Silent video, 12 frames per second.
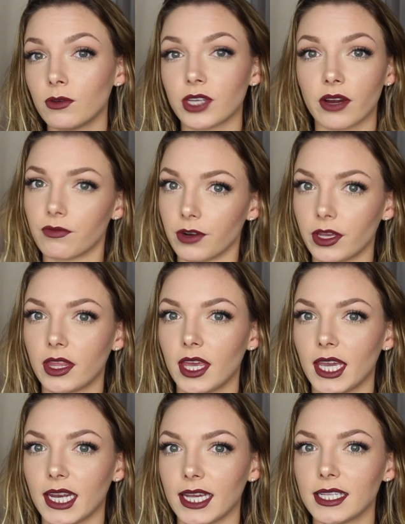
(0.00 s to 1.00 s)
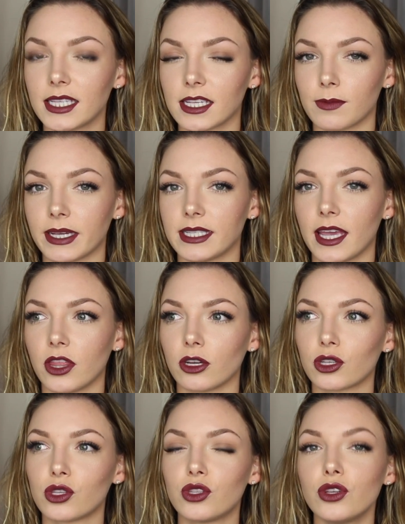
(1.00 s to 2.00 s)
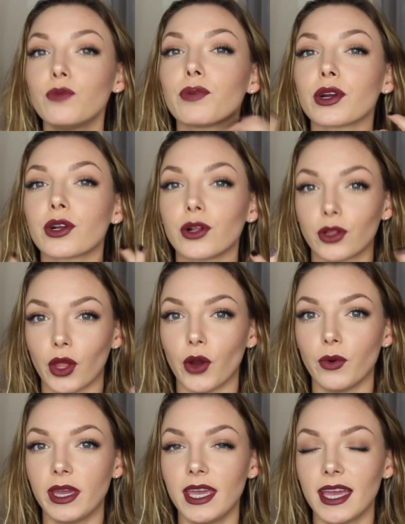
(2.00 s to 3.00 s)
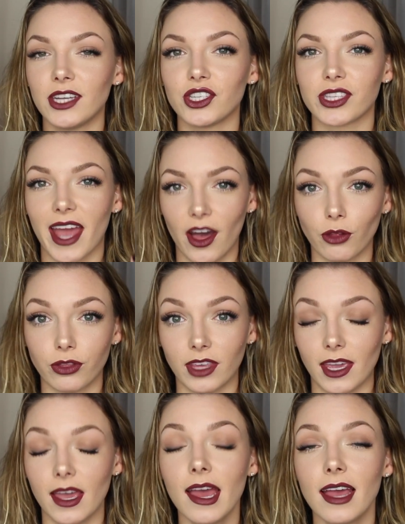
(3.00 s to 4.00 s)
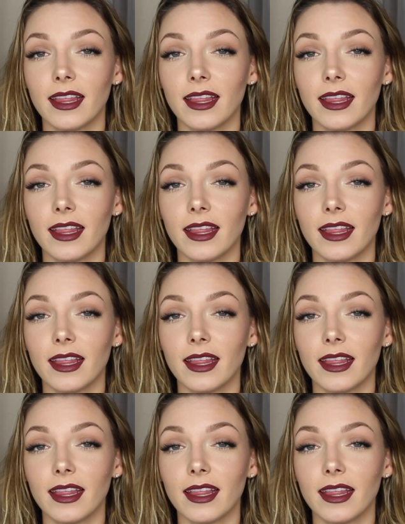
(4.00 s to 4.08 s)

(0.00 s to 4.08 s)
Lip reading: which I really think it is because my skin looks super glowy and just healthy.